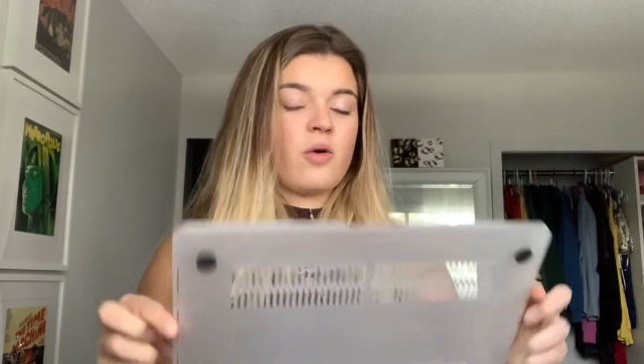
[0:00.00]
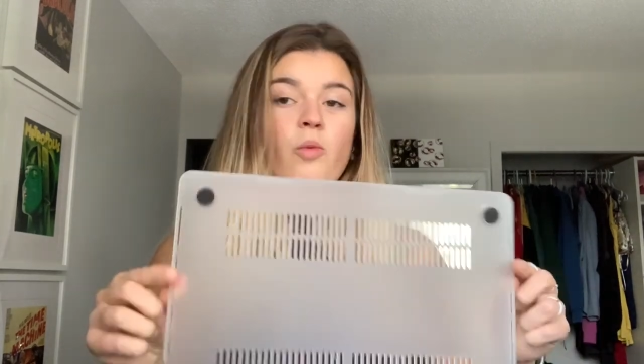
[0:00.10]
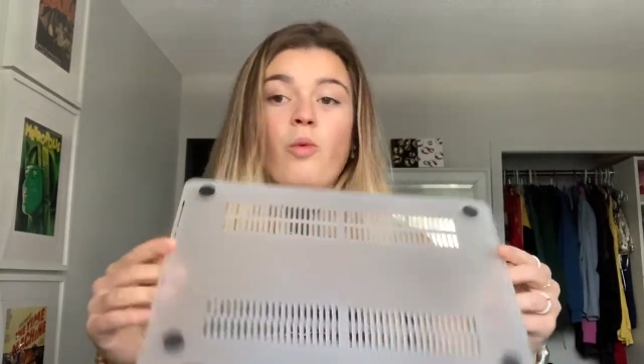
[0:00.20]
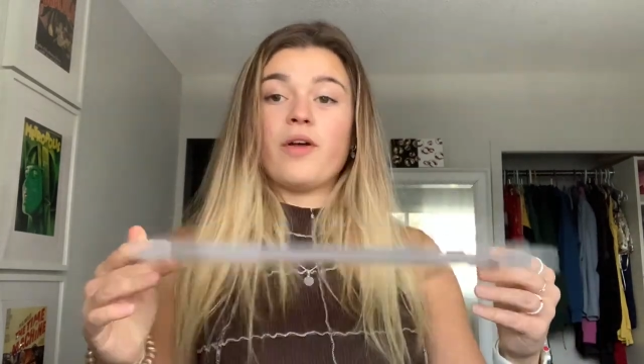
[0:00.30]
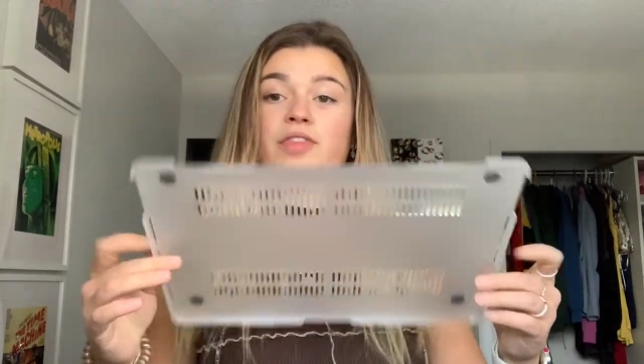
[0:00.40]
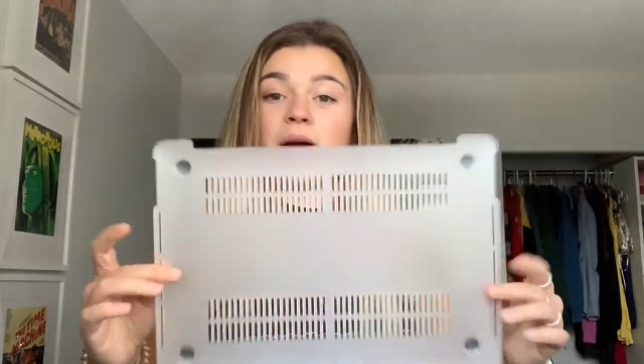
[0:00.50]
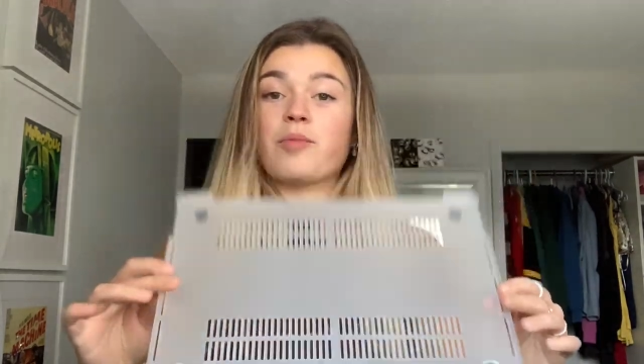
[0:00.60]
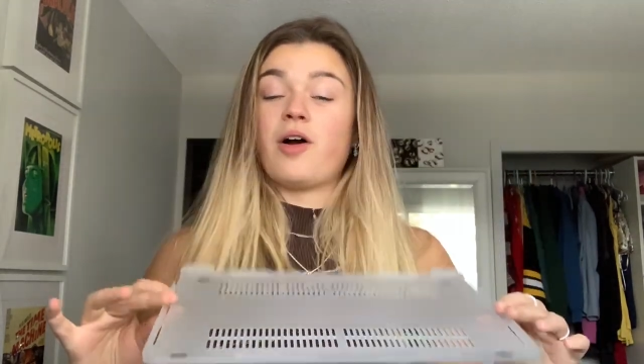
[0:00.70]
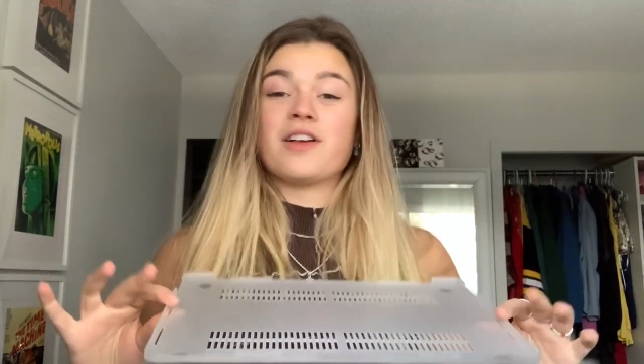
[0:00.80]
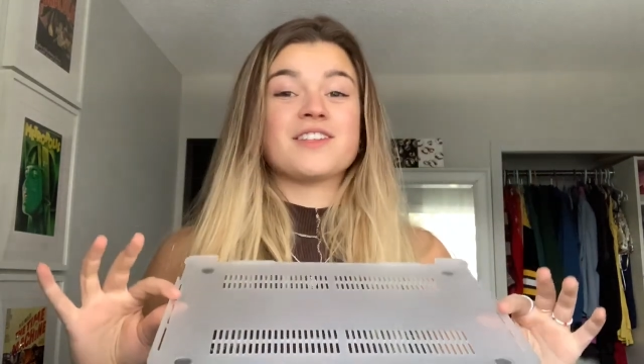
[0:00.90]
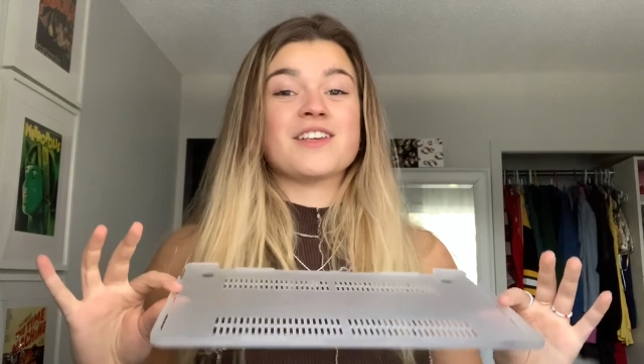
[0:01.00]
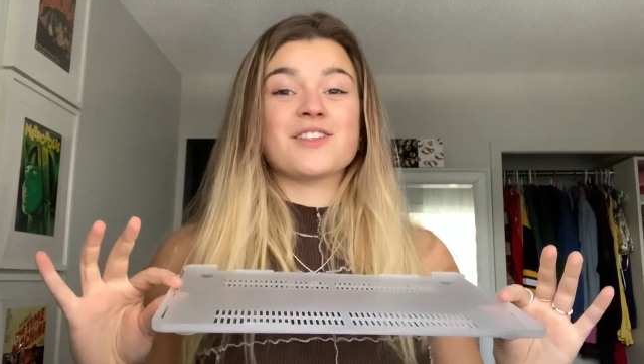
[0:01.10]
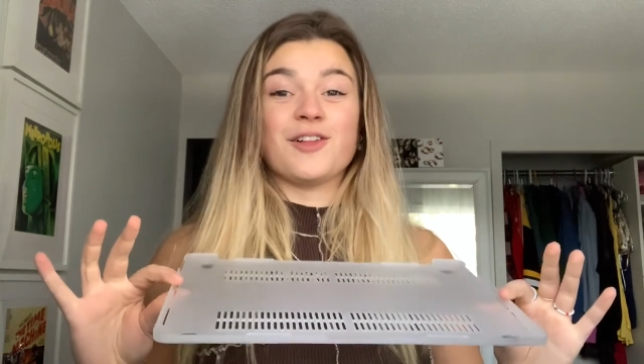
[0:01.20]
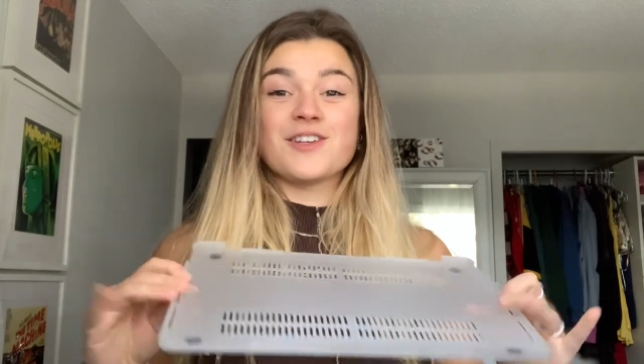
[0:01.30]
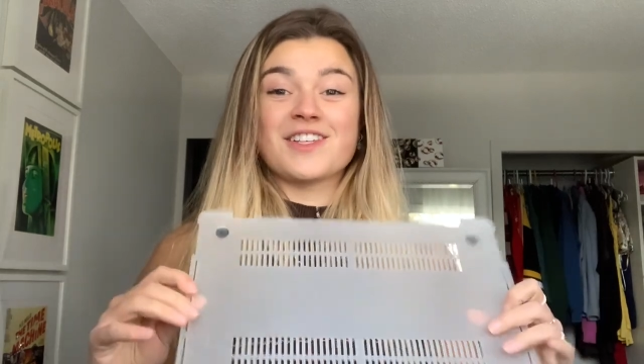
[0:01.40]
what that
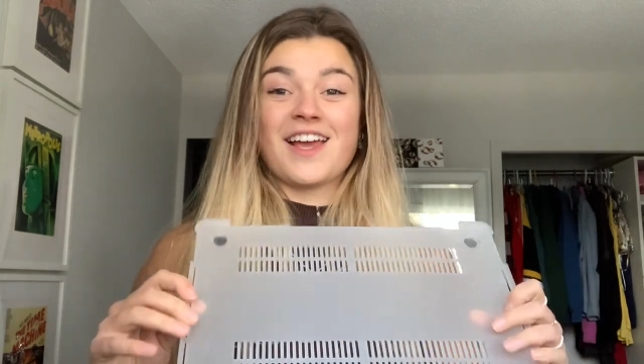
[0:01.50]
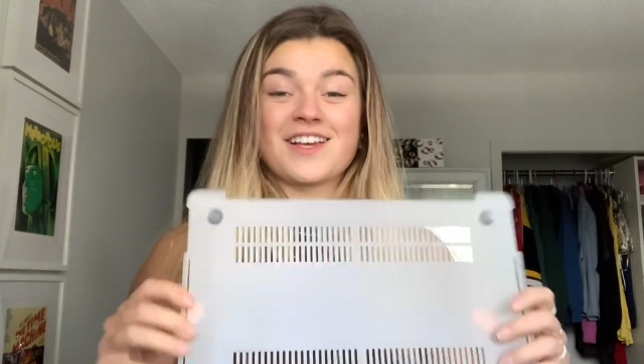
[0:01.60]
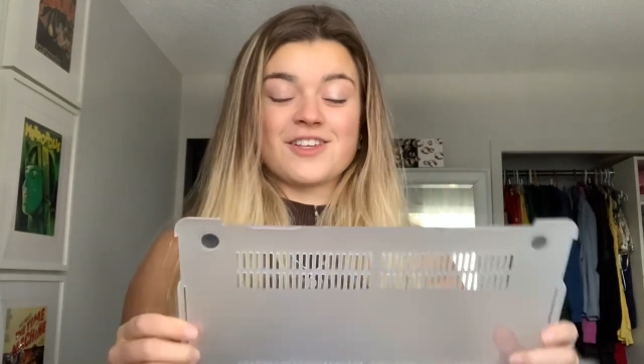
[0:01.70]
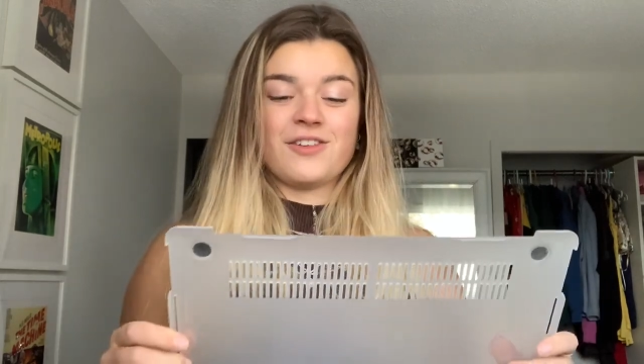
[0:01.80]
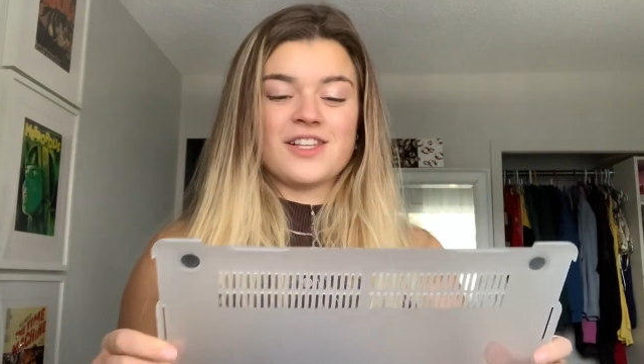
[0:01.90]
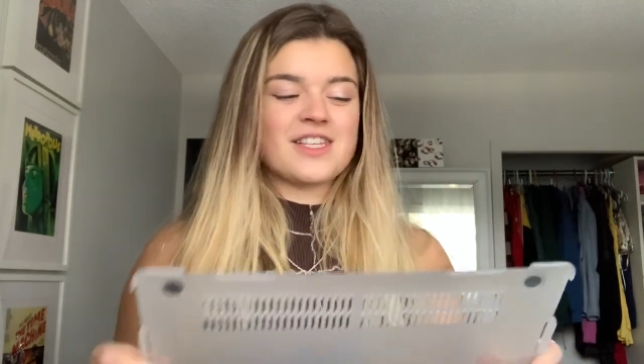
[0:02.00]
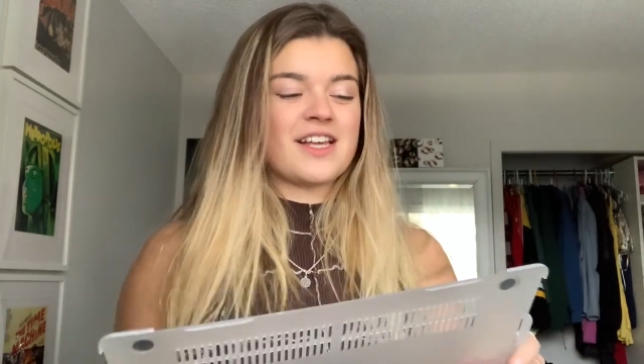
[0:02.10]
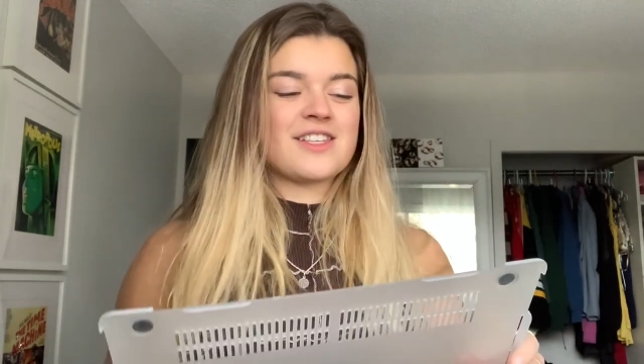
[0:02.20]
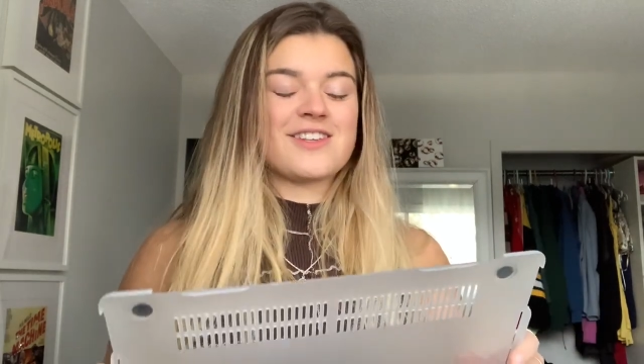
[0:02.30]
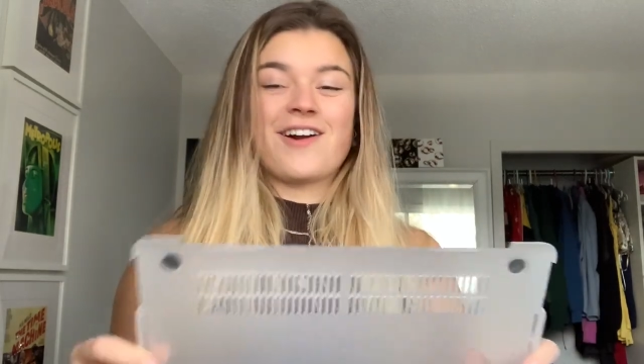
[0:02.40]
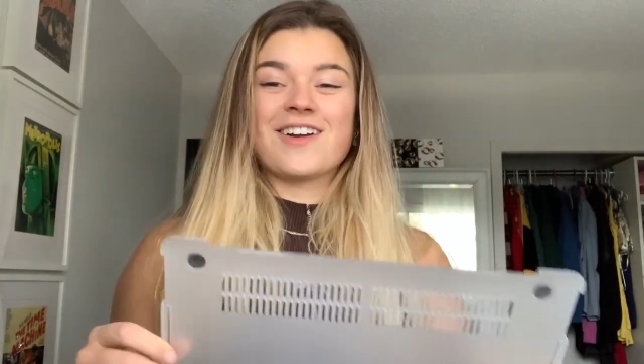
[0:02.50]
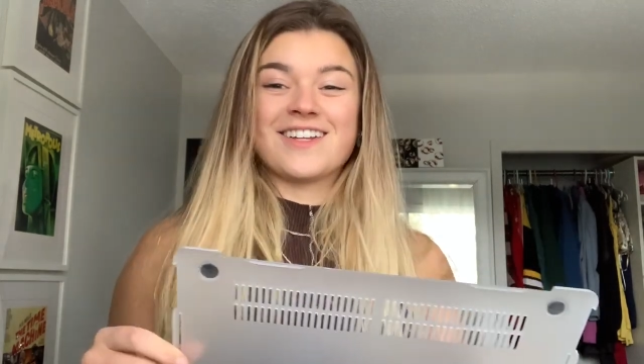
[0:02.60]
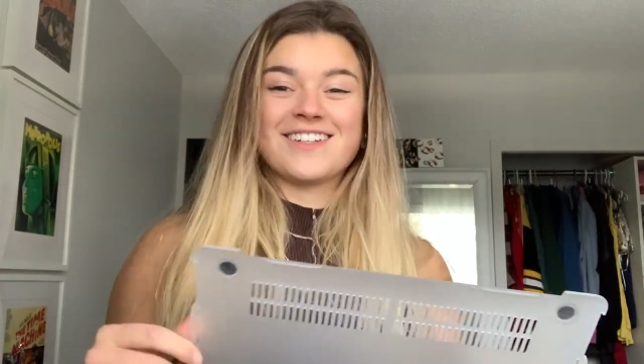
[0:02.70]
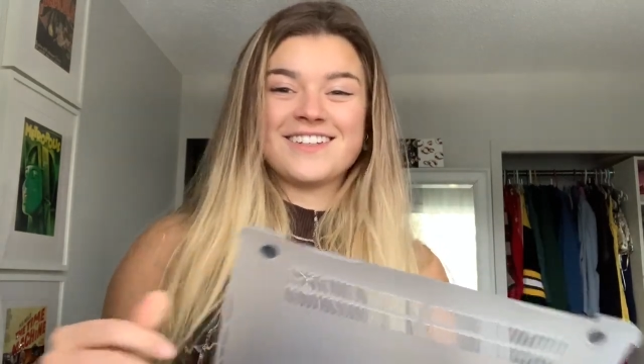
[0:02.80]
process looks like. So let's get started.